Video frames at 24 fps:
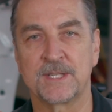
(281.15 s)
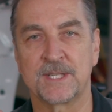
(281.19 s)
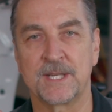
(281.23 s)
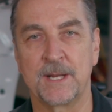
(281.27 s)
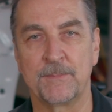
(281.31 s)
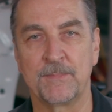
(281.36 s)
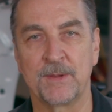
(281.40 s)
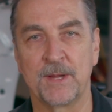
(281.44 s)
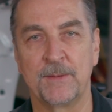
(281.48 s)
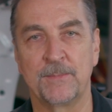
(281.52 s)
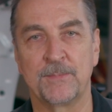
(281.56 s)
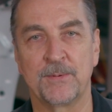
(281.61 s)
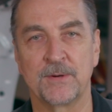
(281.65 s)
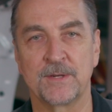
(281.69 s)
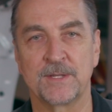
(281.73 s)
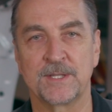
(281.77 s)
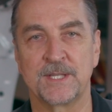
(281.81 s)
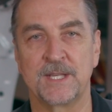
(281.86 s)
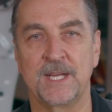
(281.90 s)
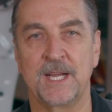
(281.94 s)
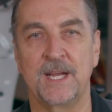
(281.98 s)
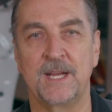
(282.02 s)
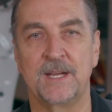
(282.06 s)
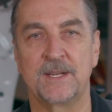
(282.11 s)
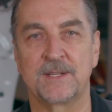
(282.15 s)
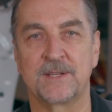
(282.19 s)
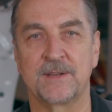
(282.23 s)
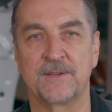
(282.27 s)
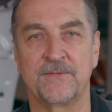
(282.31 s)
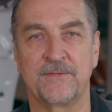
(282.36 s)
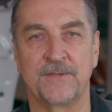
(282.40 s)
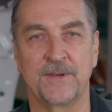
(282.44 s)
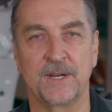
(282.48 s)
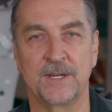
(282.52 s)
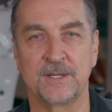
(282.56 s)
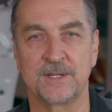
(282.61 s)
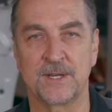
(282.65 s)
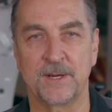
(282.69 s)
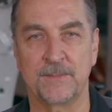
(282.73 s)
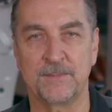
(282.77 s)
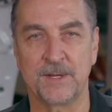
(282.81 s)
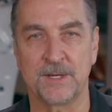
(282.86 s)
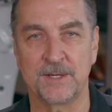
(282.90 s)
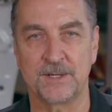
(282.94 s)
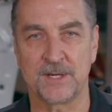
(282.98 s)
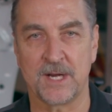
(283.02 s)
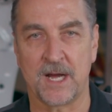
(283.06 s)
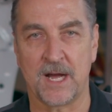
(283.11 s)
simply proceed to finish up
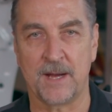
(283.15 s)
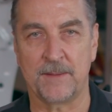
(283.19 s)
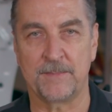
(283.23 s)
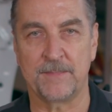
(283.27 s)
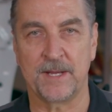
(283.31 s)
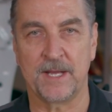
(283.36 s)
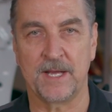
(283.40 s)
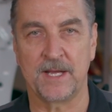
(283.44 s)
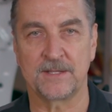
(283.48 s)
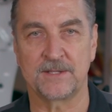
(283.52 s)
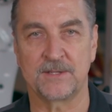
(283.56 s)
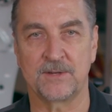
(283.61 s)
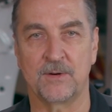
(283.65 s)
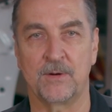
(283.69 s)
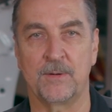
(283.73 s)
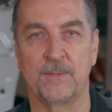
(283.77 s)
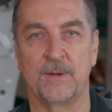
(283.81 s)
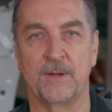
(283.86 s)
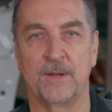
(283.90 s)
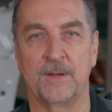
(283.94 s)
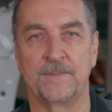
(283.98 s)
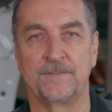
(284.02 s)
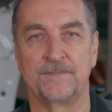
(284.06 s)
the job as normal.